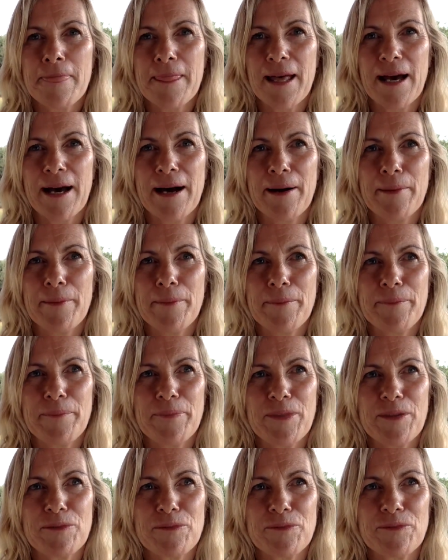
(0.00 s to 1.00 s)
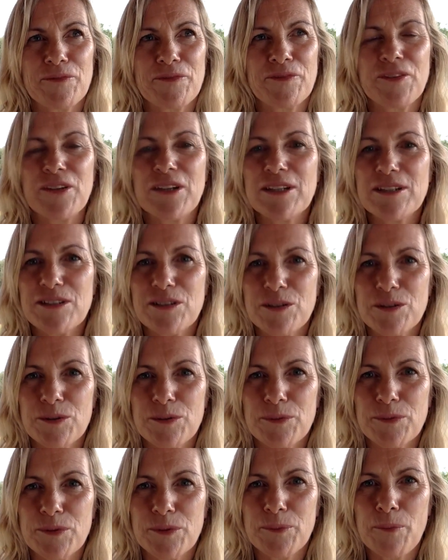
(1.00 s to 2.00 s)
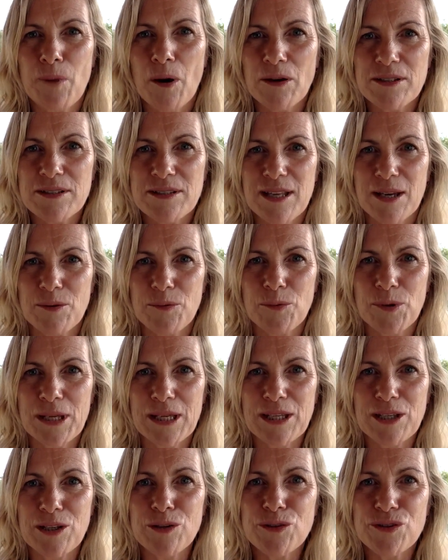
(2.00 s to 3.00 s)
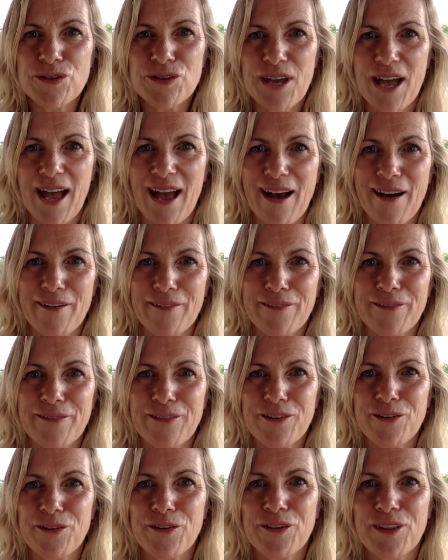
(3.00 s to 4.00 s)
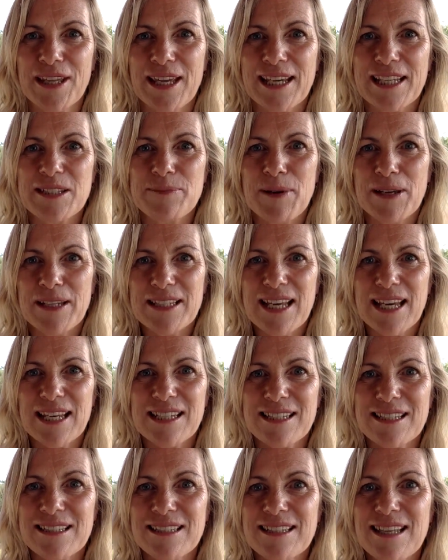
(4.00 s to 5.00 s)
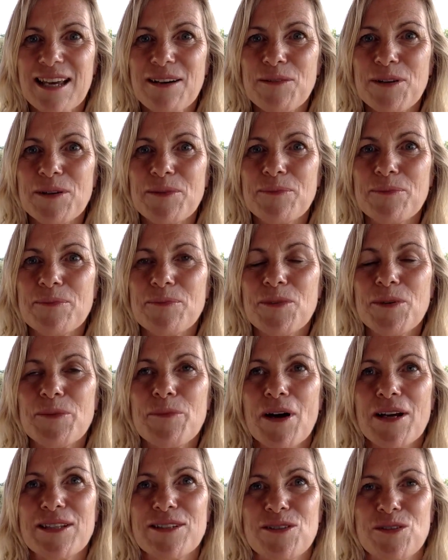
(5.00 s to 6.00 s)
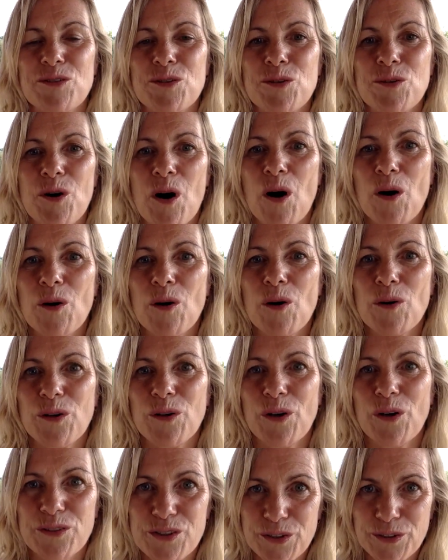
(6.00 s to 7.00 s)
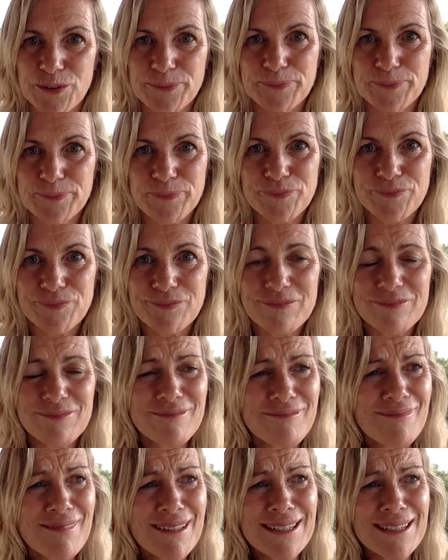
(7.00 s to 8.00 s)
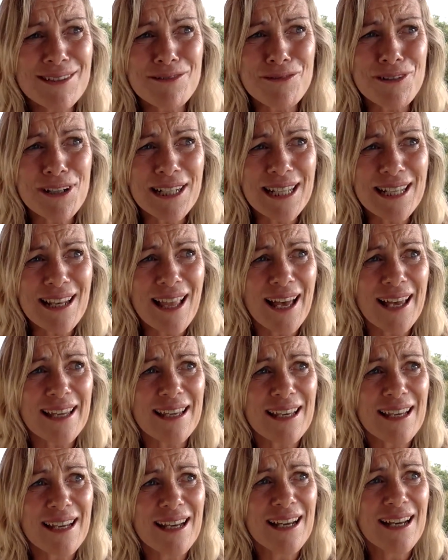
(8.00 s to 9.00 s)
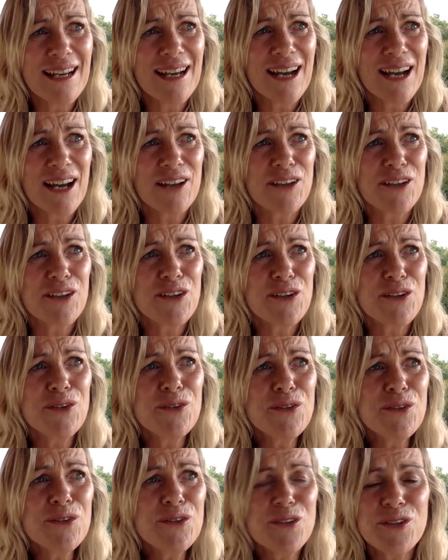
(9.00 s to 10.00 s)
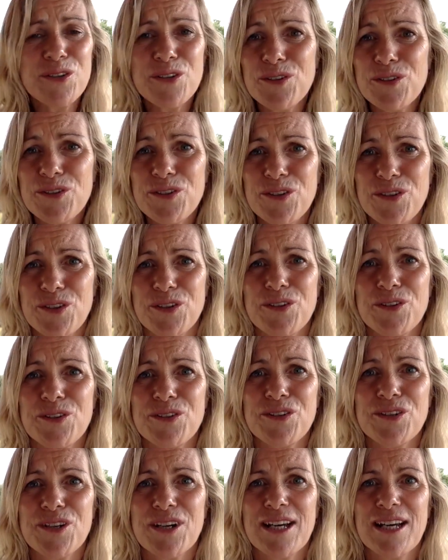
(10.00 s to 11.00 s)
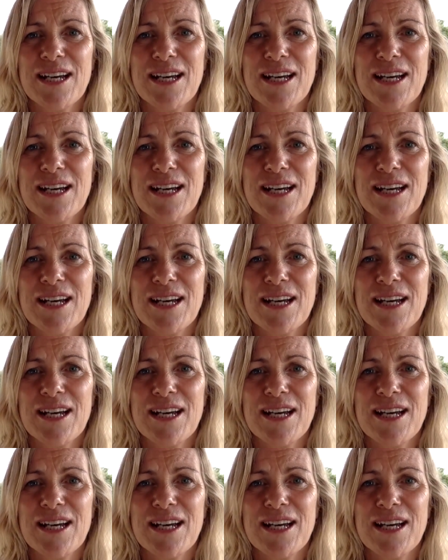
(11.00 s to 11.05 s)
um, fit into the box that we used to have, or the expectations that we might still hold on to. It's really like a huge, huge, huge